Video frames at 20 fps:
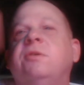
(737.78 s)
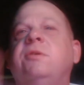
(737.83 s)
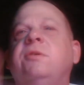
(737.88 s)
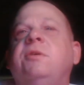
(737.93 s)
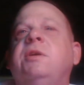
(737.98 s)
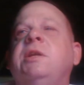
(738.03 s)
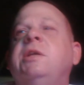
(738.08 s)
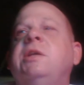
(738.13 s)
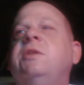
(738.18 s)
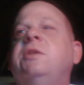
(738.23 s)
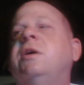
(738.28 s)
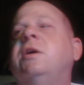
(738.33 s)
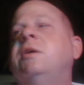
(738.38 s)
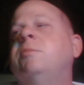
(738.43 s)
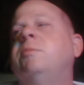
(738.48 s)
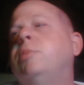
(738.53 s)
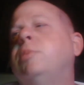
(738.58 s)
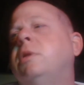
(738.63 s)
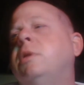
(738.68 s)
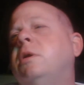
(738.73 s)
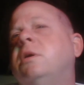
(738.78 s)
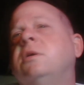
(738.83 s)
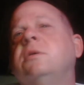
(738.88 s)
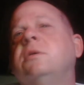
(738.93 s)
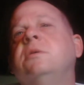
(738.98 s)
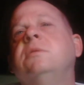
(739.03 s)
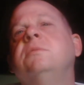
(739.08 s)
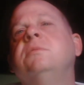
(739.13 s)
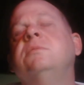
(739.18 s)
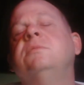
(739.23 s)

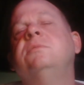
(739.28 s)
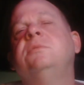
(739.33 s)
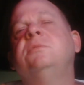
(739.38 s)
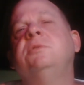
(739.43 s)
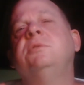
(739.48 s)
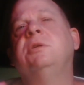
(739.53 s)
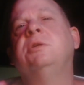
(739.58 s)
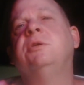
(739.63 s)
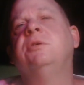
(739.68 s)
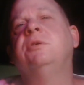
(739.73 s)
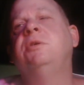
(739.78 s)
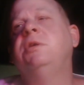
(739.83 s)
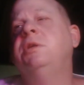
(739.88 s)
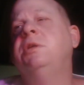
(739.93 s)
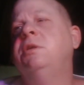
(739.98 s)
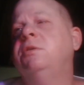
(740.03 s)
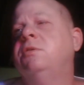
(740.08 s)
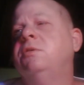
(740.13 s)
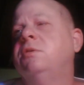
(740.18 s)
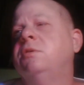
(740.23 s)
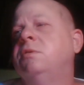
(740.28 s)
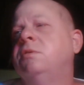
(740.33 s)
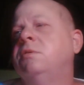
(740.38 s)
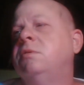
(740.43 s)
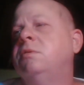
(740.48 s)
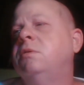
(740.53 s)
unplug. You need to.